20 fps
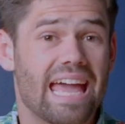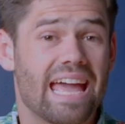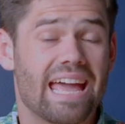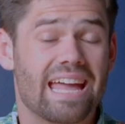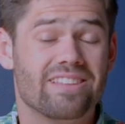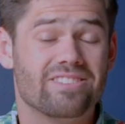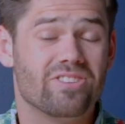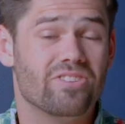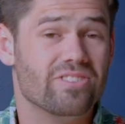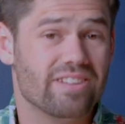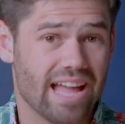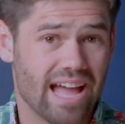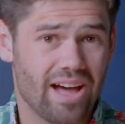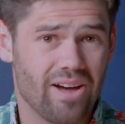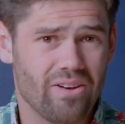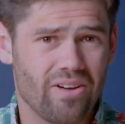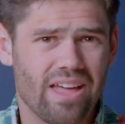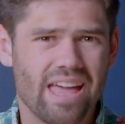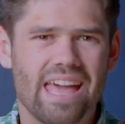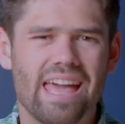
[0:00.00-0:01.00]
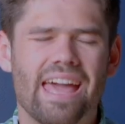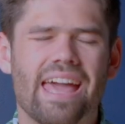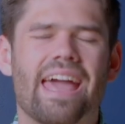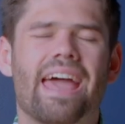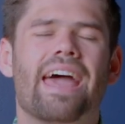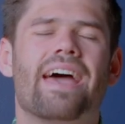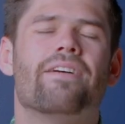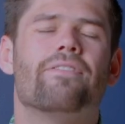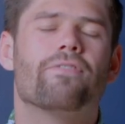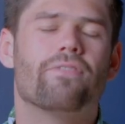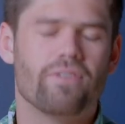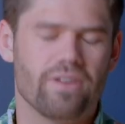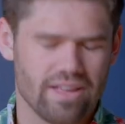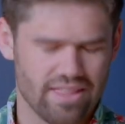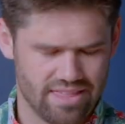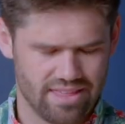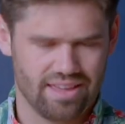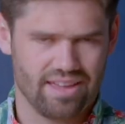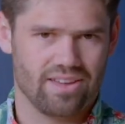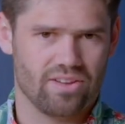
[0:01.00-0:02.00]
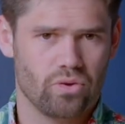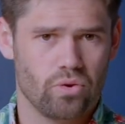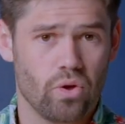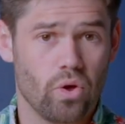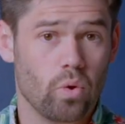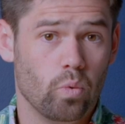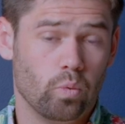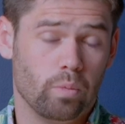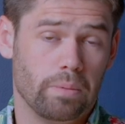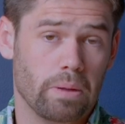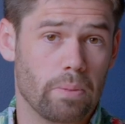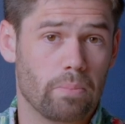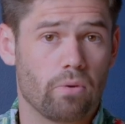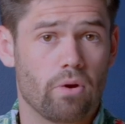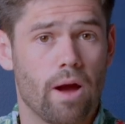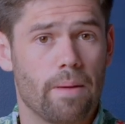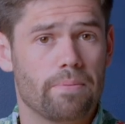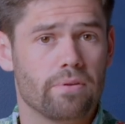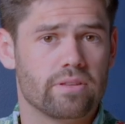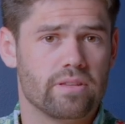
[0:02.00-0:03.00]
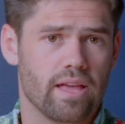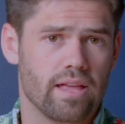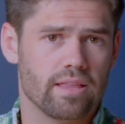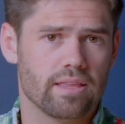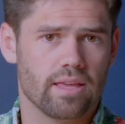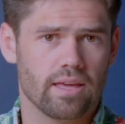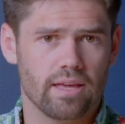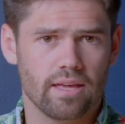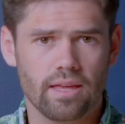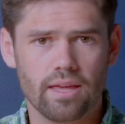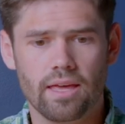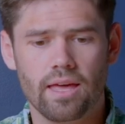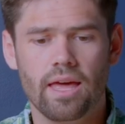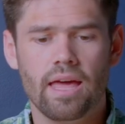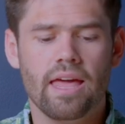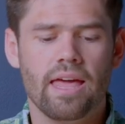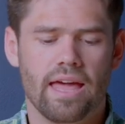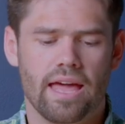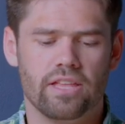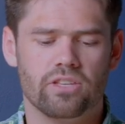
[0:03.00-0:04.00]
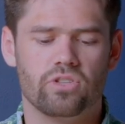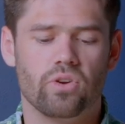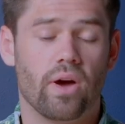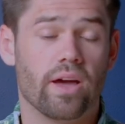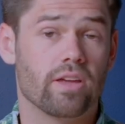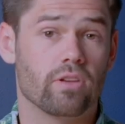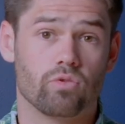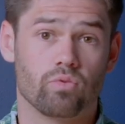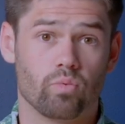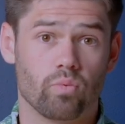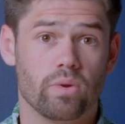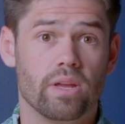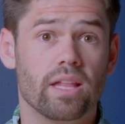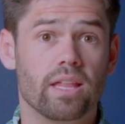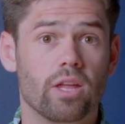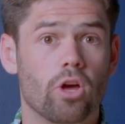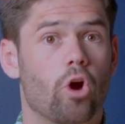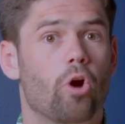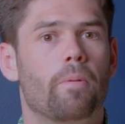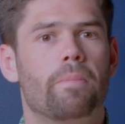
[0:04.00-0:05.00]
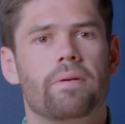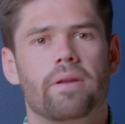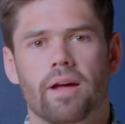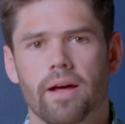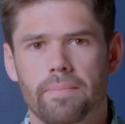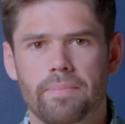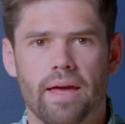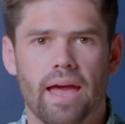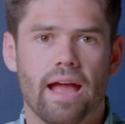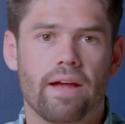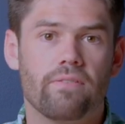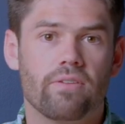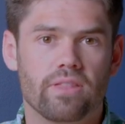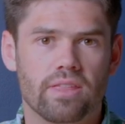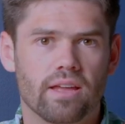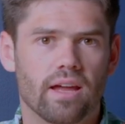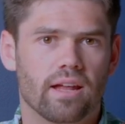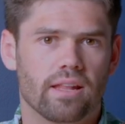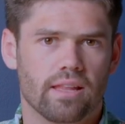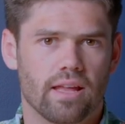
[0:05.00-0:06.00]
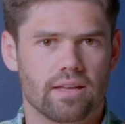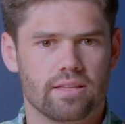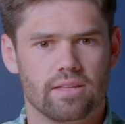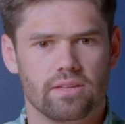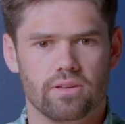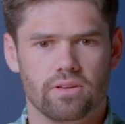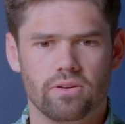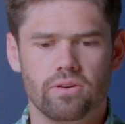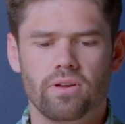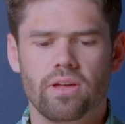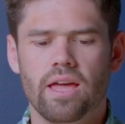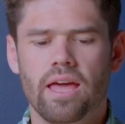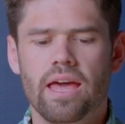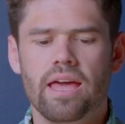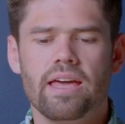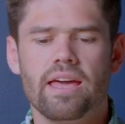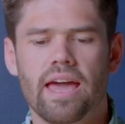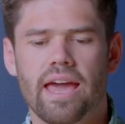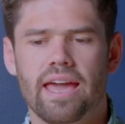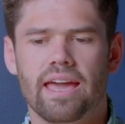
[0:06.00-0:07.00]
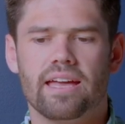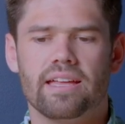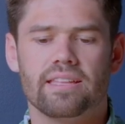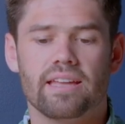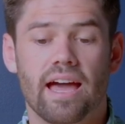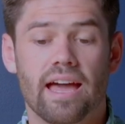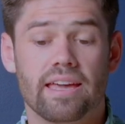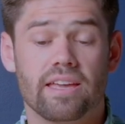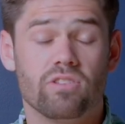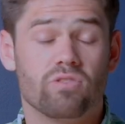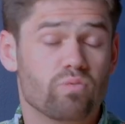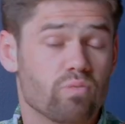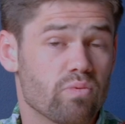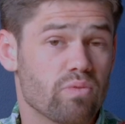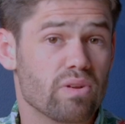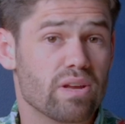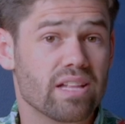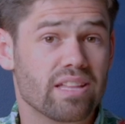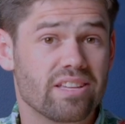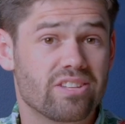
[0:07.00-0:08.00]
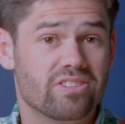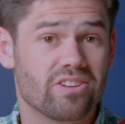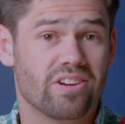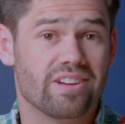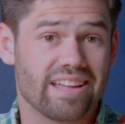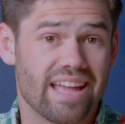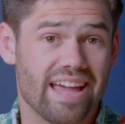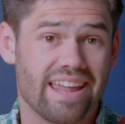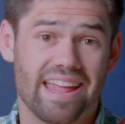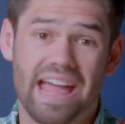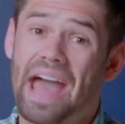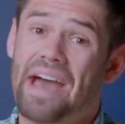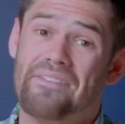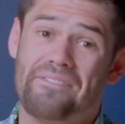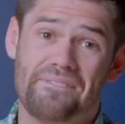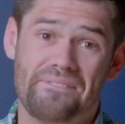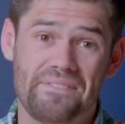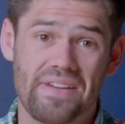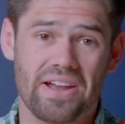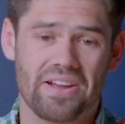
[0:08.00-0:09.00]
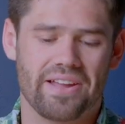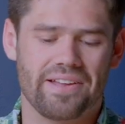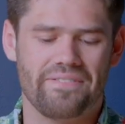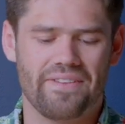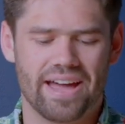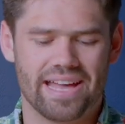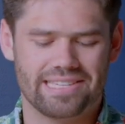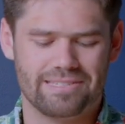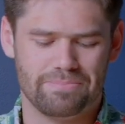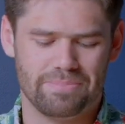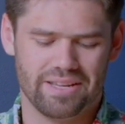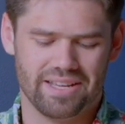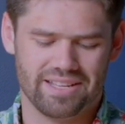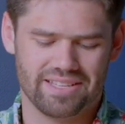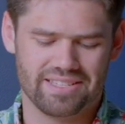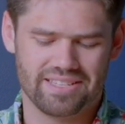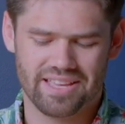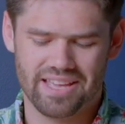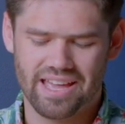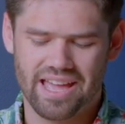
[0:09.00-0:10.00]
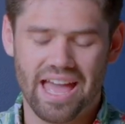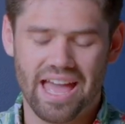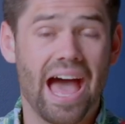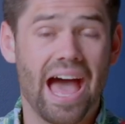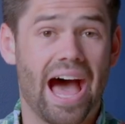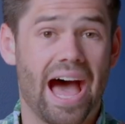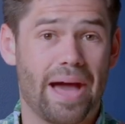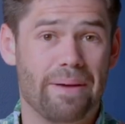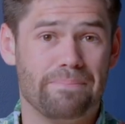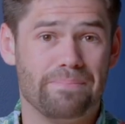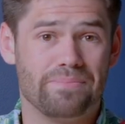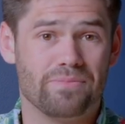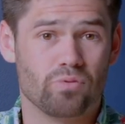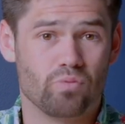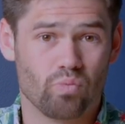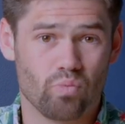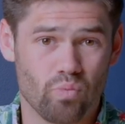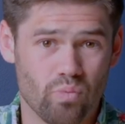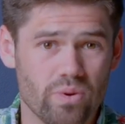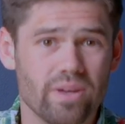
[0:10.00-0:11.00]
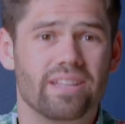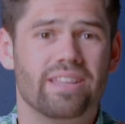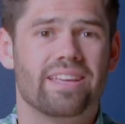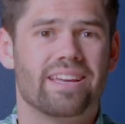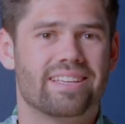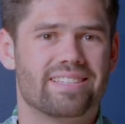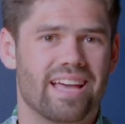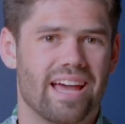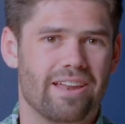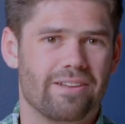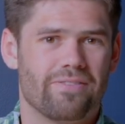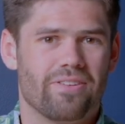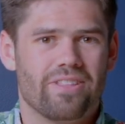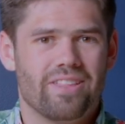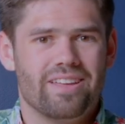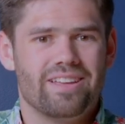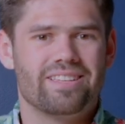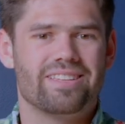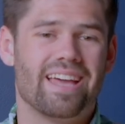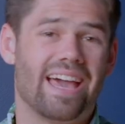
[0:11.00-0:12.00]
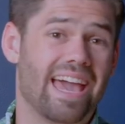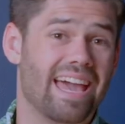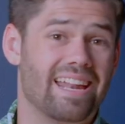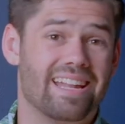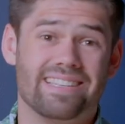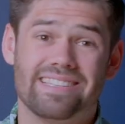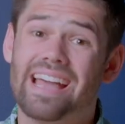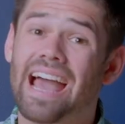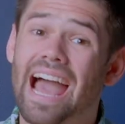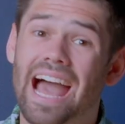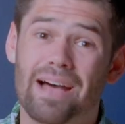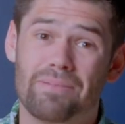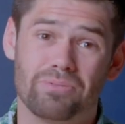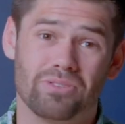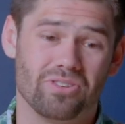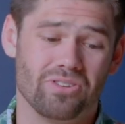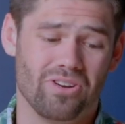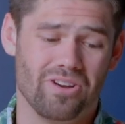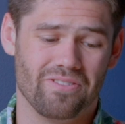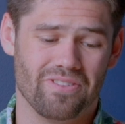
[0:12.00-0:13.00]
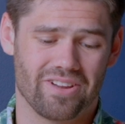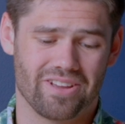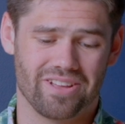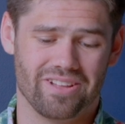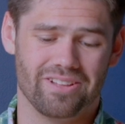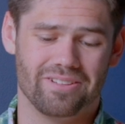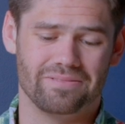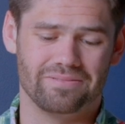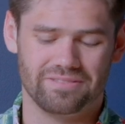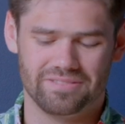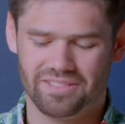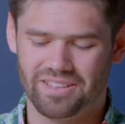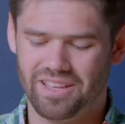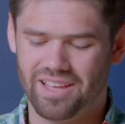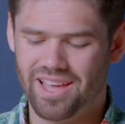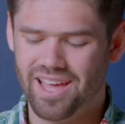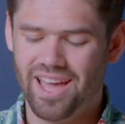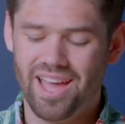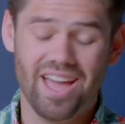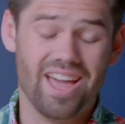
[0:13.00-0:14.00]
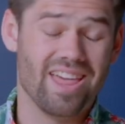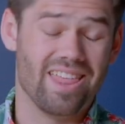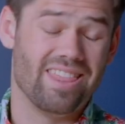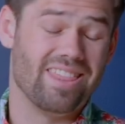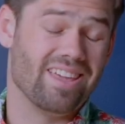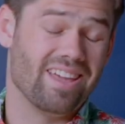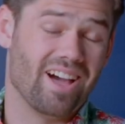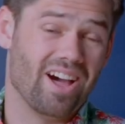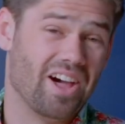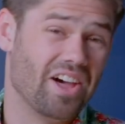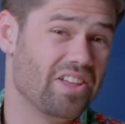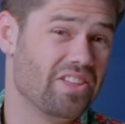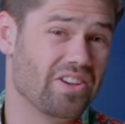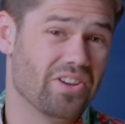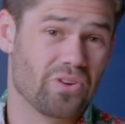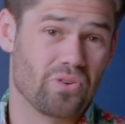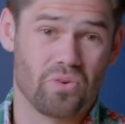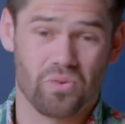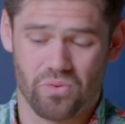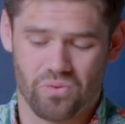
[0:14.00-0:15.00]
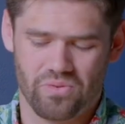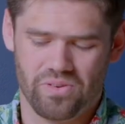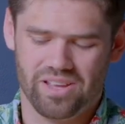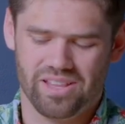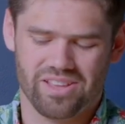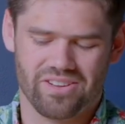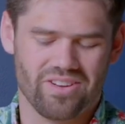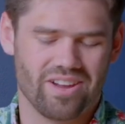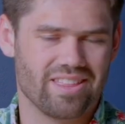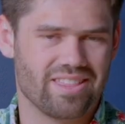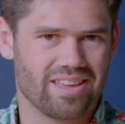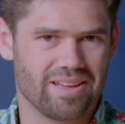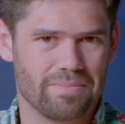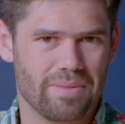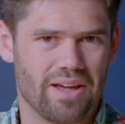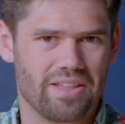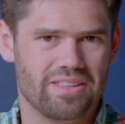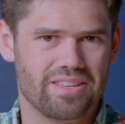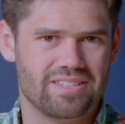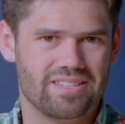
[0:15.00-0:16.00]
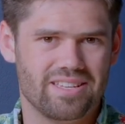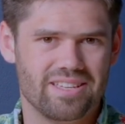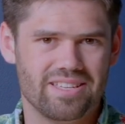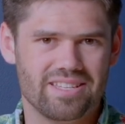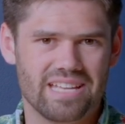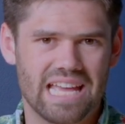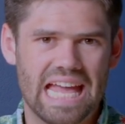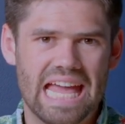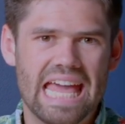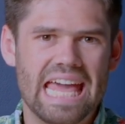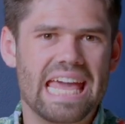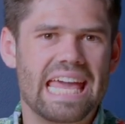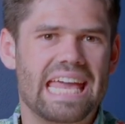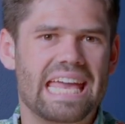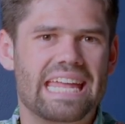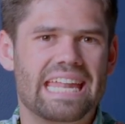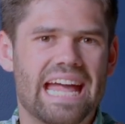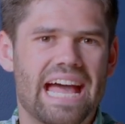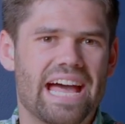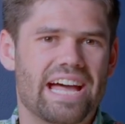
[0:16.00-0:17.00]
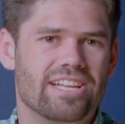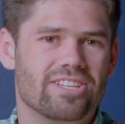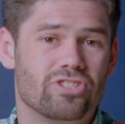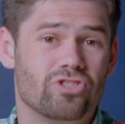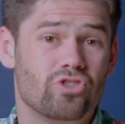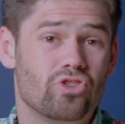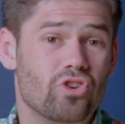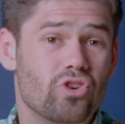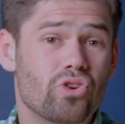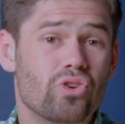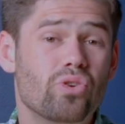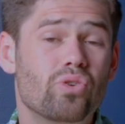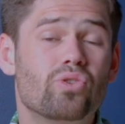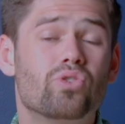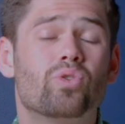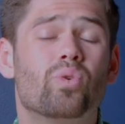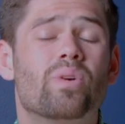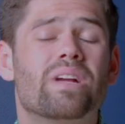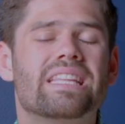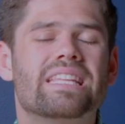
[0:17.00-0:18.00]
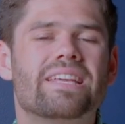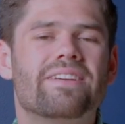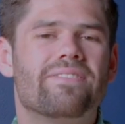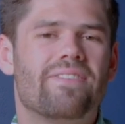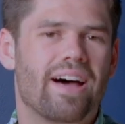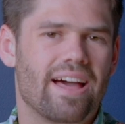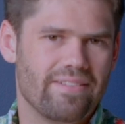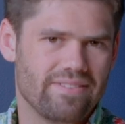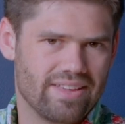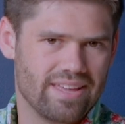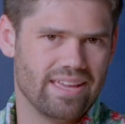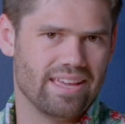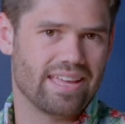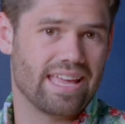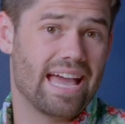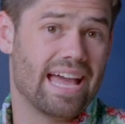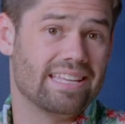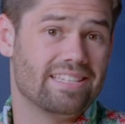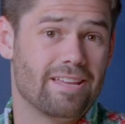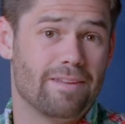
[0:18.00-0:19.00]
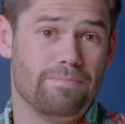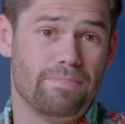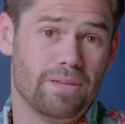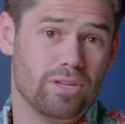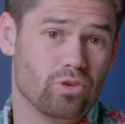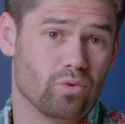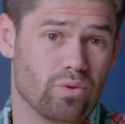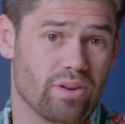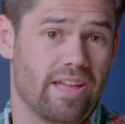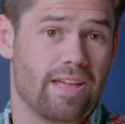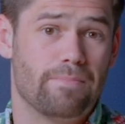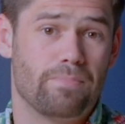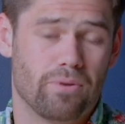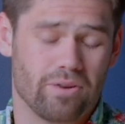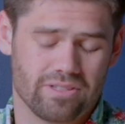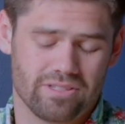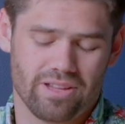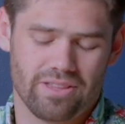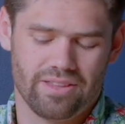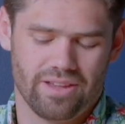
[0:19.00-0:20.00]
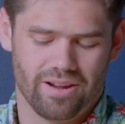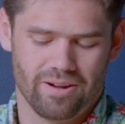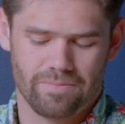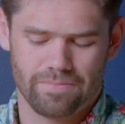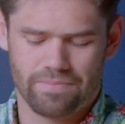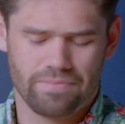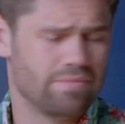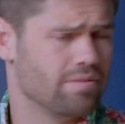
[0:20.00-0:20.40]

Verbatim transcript: And so now everything will be proper 10 gig. And so I can really open up everything I like to do and I can really start to edit at very fast speeds. I'm really excited for this and it's absolute overkill. The other really great thing about this is it has two 25 gig SFP28 ports on there.